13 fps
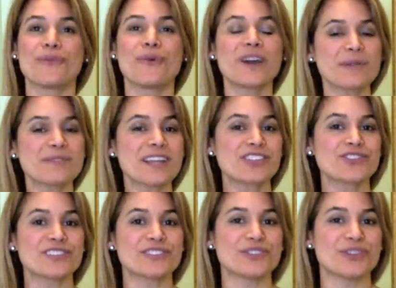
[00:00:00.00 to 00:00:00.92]
What comes
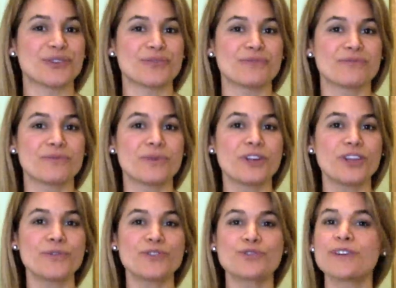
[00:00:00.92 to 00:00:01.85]
naturally to you? What do
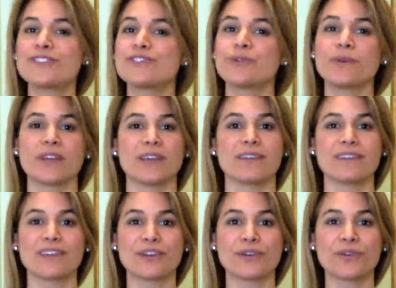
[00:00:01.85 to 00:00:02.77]
you enjoy doing?
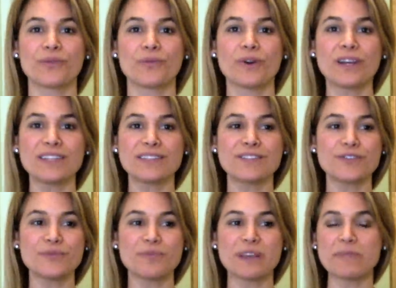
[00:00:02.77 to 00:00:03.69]
You know, what do
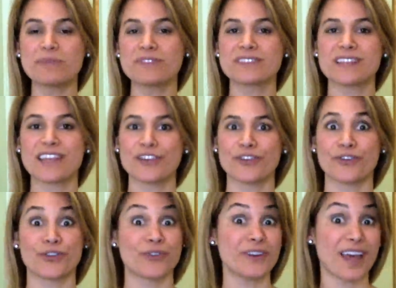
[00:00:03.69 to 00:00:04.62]
people say
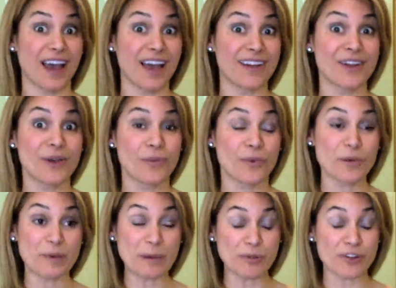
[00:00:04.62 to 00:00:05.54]
you're good at? What
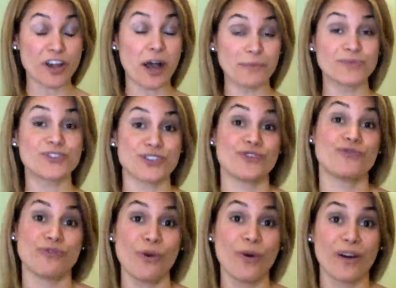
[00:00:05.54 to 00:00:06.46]
do people come to you
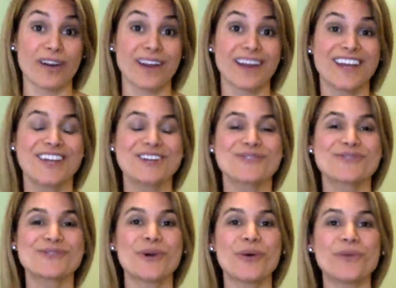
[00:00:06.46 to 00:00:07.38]
for?
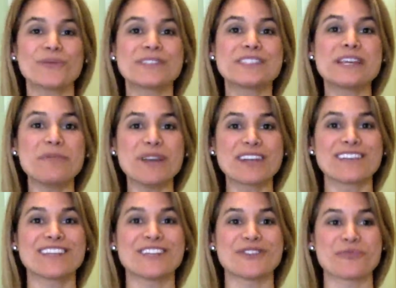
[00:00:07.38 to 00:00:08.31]
So
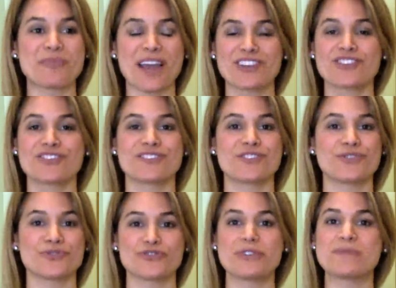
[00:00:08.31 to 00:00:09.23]
typically your passions and
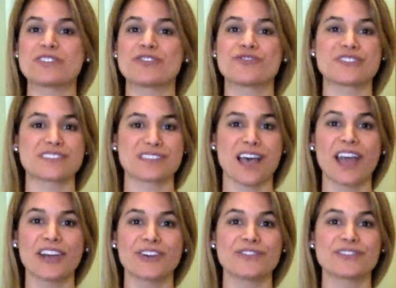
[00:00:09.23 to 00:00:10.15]
your dreams and your
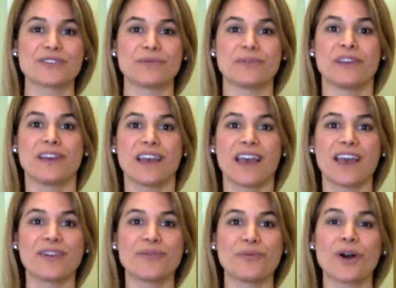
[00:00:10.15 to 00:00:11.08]
desires and,
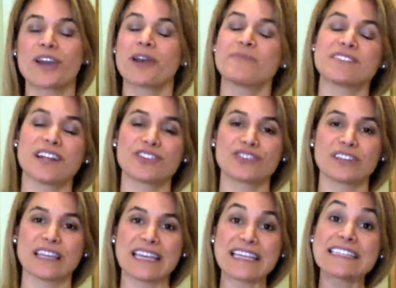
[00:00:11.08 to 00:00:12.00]
and what comes
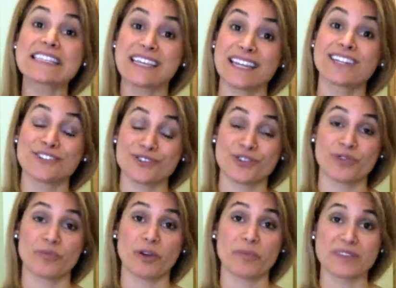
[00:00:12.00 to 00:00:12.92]
naturally is connected to
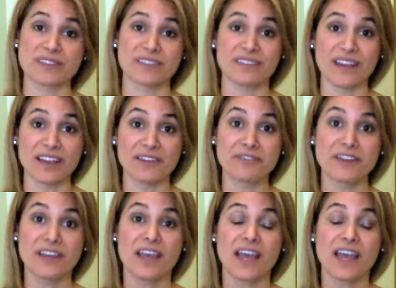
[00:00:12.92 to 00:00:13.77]
your purpose in life.